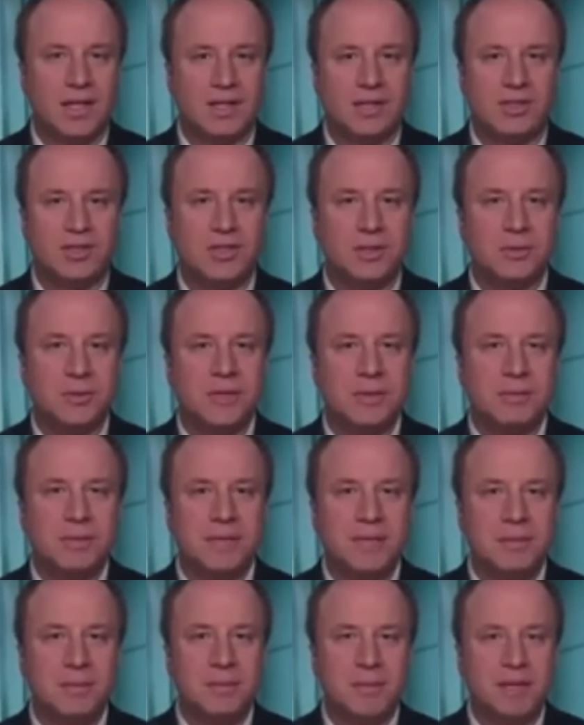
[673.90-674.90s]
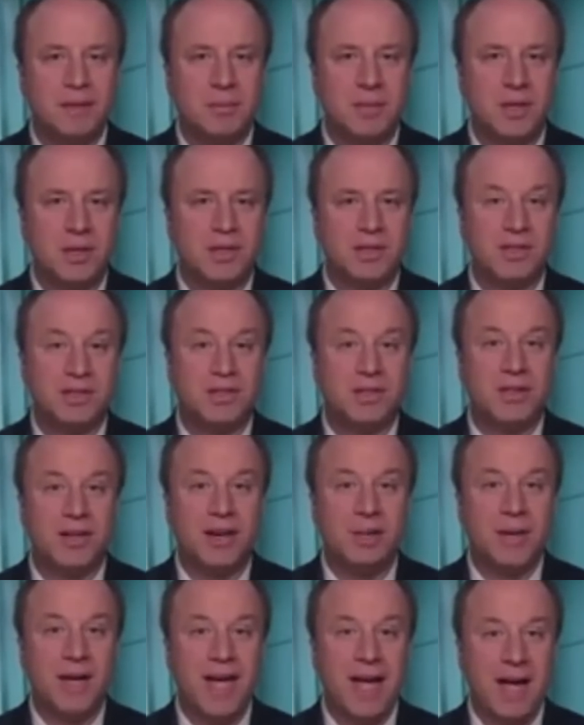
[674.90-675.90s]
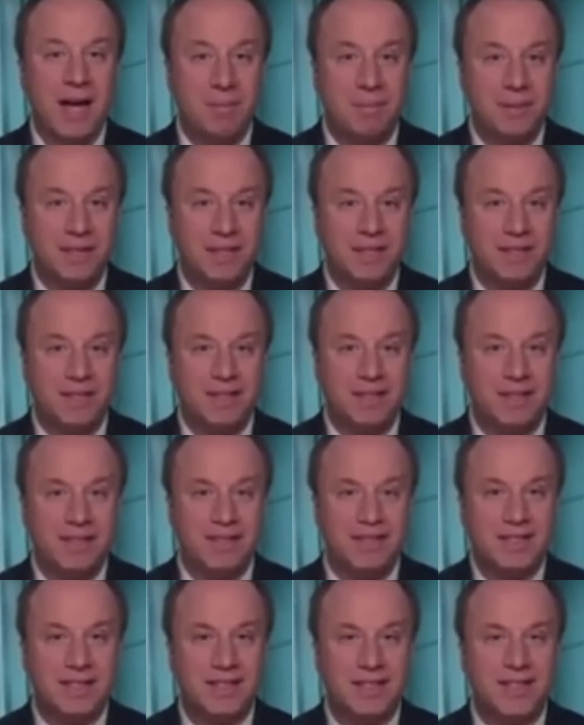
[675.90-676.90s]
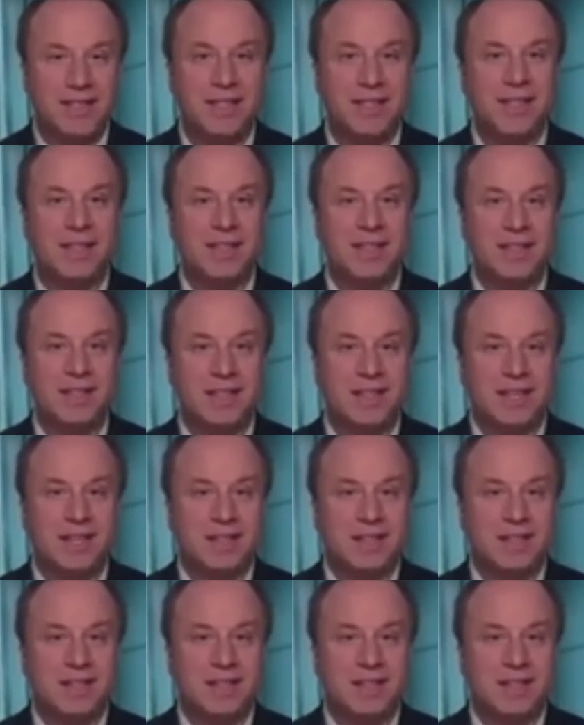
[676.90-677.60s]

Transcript: Extremely minimal. This crime happened in D.C. The